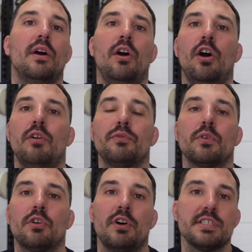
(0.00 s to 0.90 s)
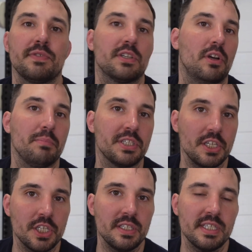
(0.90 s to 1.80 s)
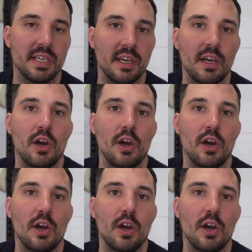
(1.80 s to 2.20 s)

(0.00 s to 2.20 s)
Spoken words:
of CrossFit competitions.